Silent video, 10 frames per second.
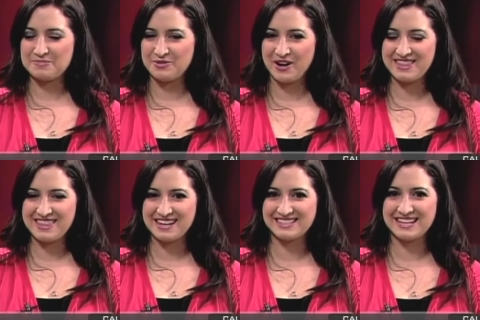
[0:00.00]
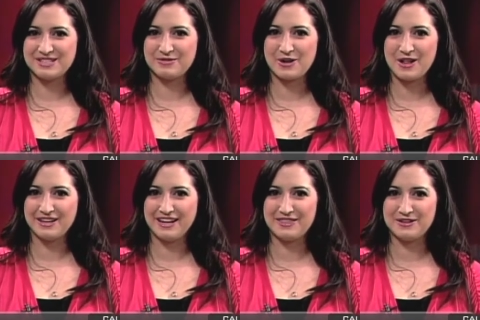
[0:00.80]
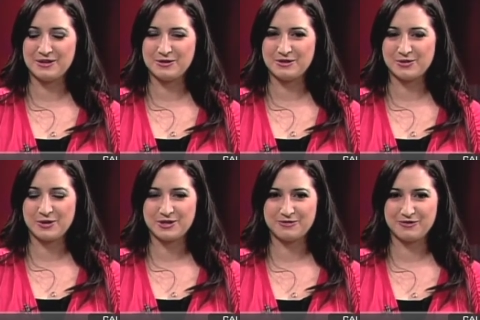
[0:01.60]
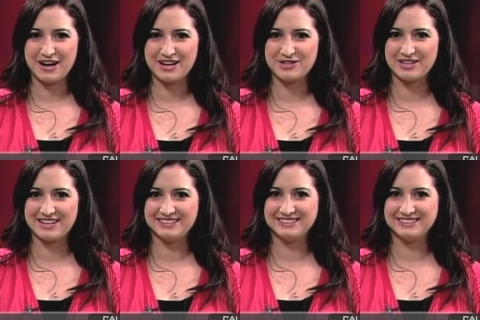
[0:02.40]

I'm great, thanks. Thanks for calling In the Know. Do you have a question for Angela?